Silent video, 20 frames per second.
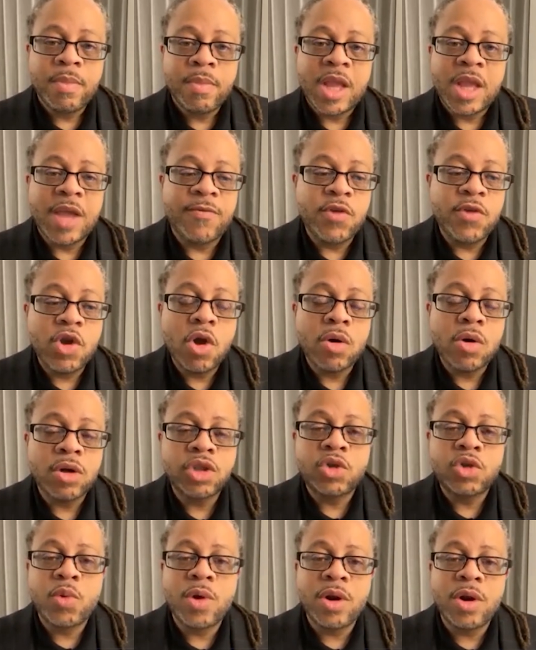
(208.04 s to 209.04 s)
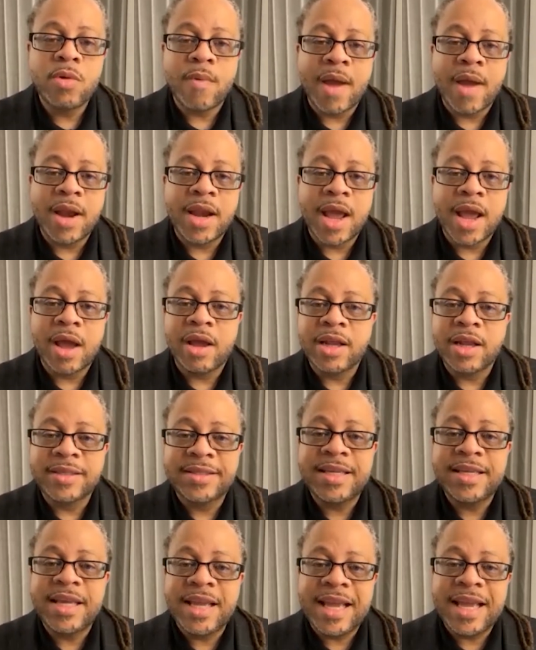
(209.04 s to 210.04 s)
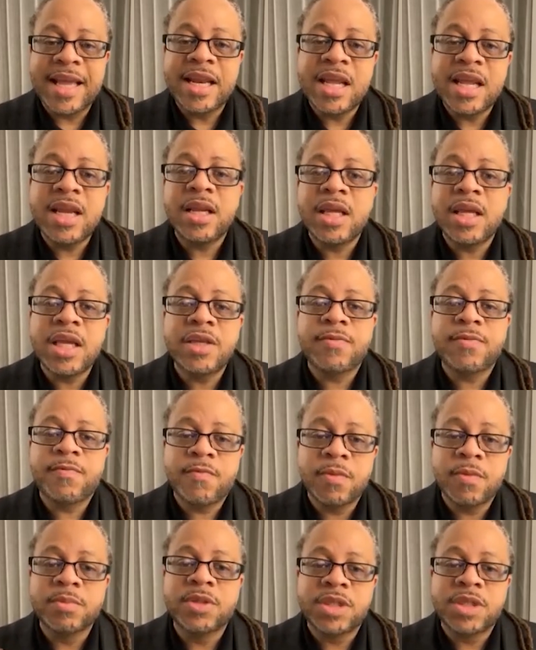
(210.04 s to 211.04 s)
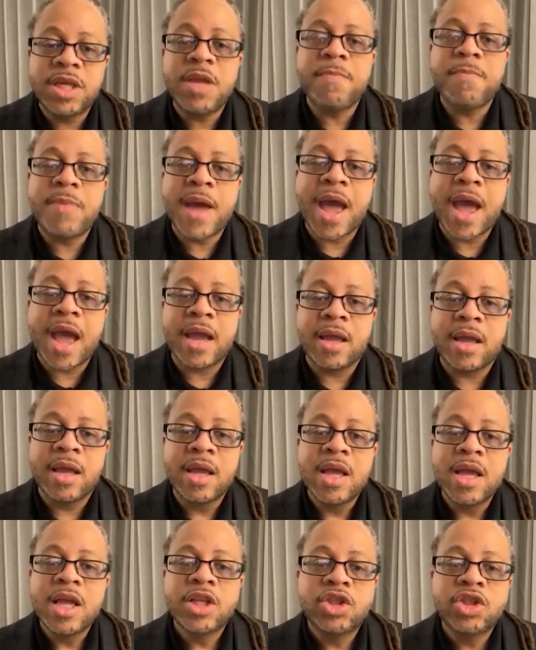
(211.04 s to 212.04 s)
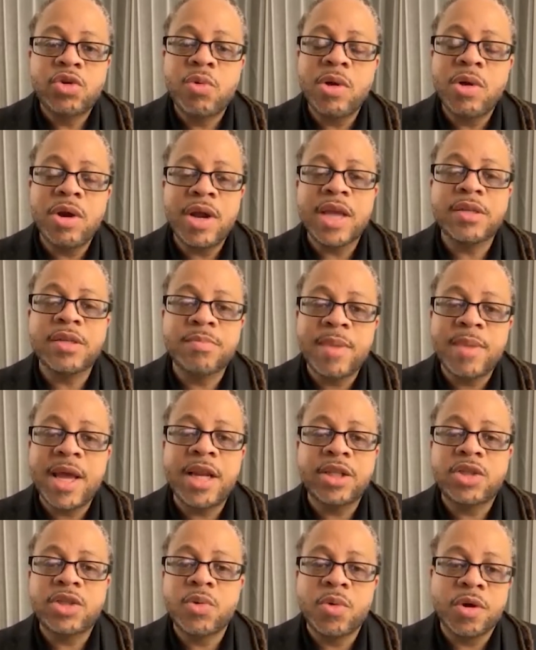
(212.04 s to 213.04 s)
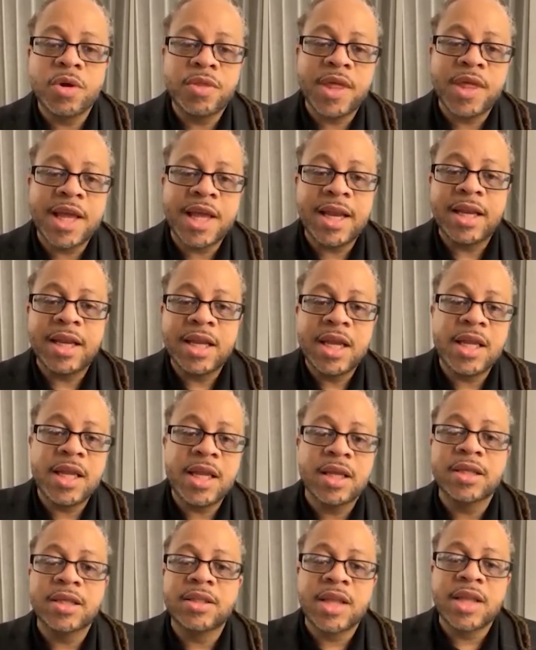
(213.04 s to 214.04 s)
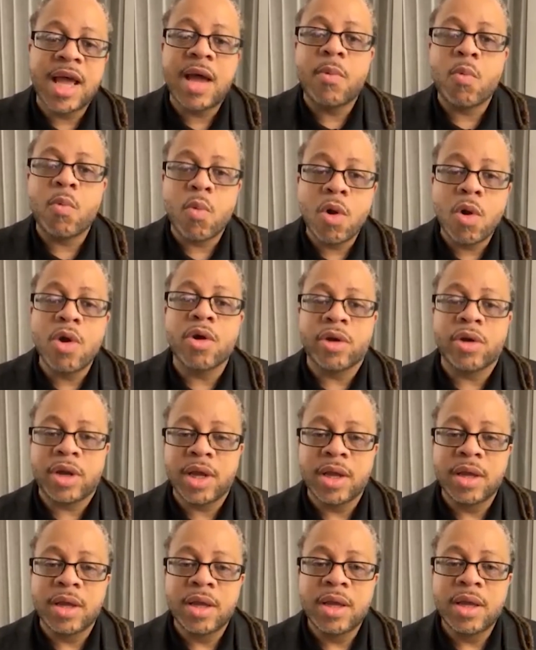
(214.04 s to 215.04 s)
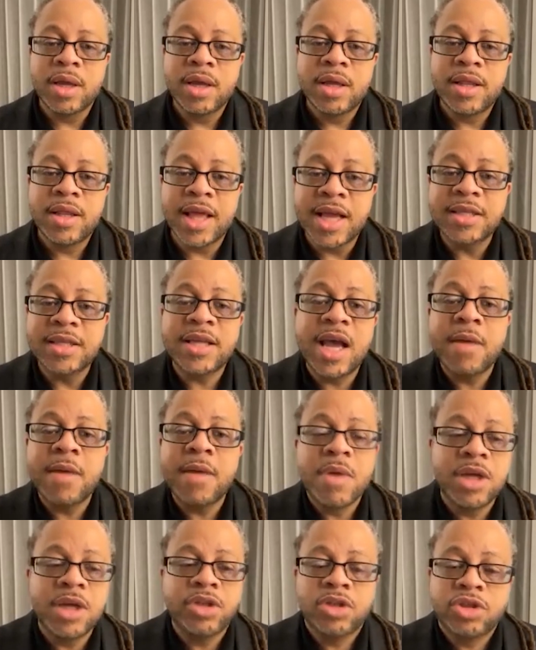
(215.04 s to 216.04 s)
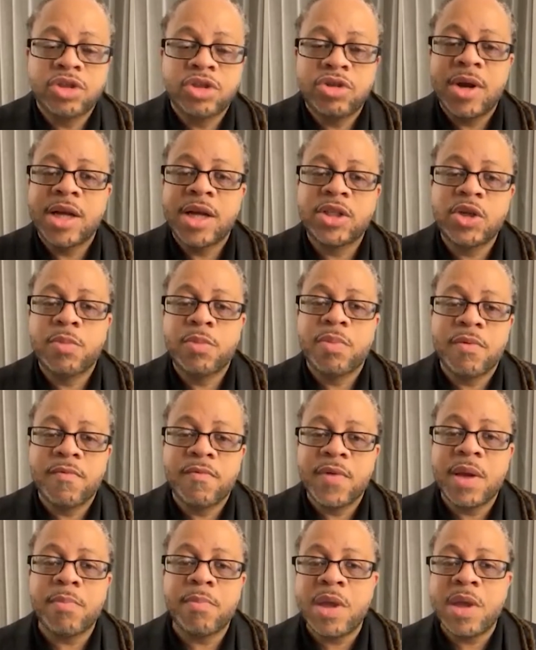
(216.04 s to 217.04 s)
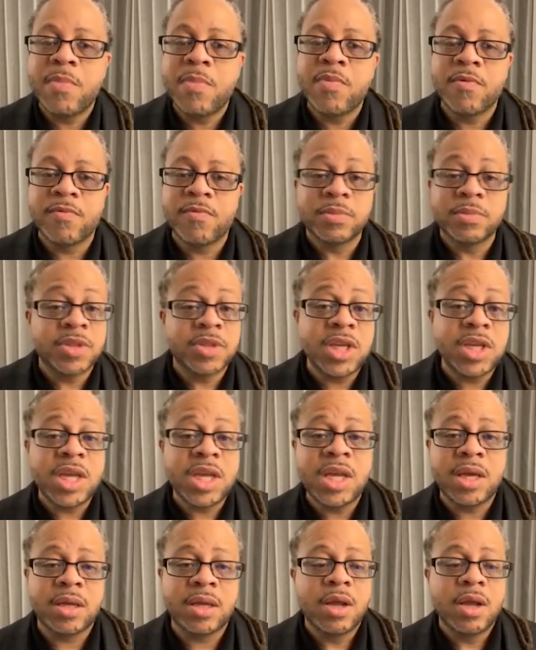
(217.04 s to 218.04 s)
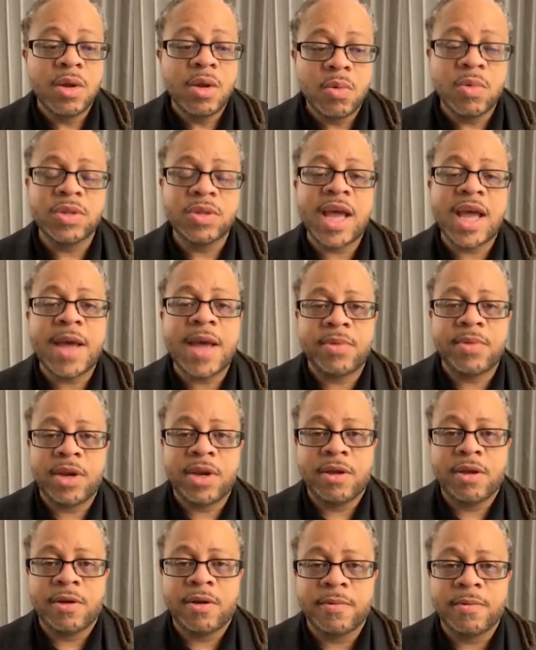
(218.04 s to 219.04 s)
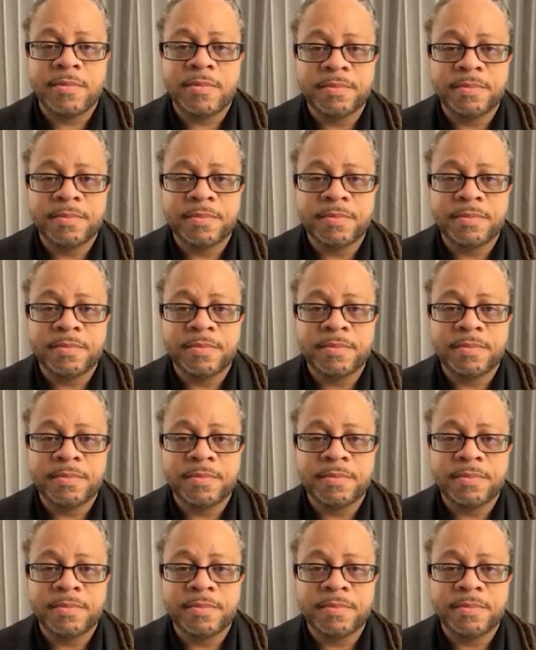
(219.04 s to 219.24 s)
if you go to Twitter right now and see any links from CPAC, Twitter has made it to where that link does not work. That's how much they're trying to prevent people from seeing what's happening here.